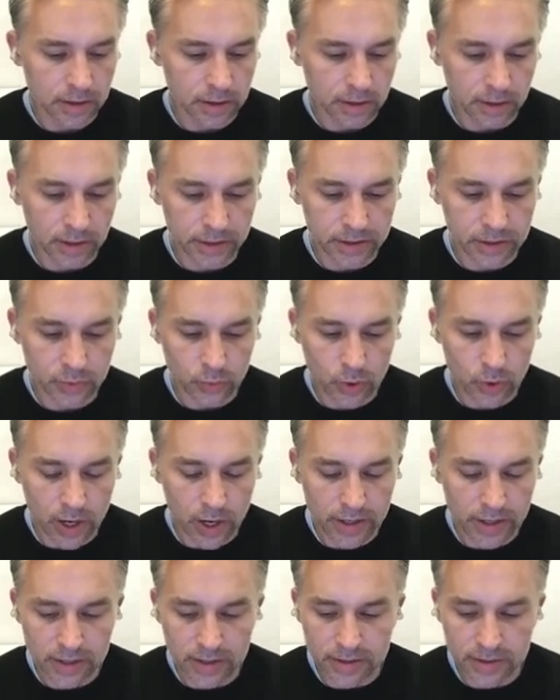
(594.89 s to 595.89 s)
Let's
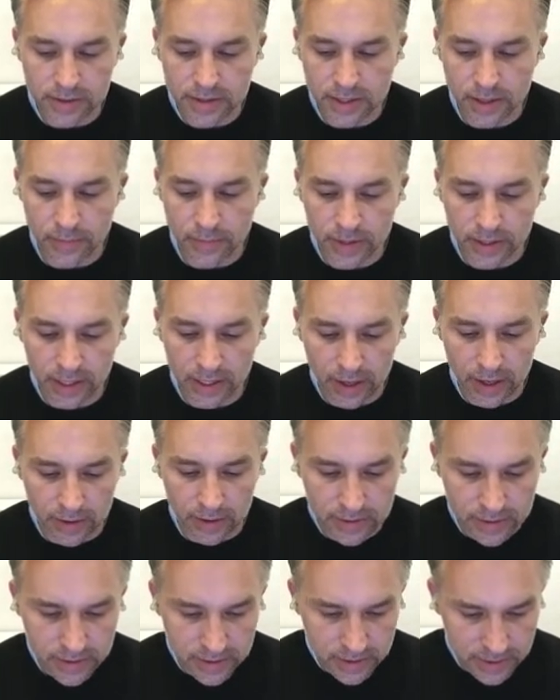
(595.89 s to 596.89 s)
run something
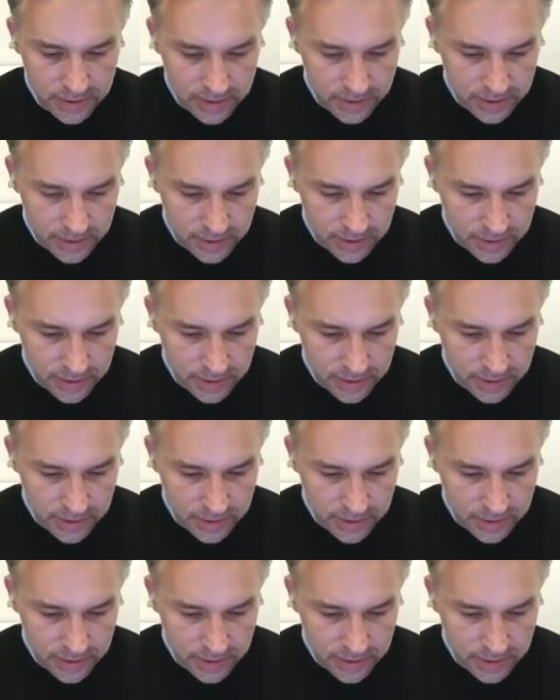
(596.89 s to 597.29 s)
else.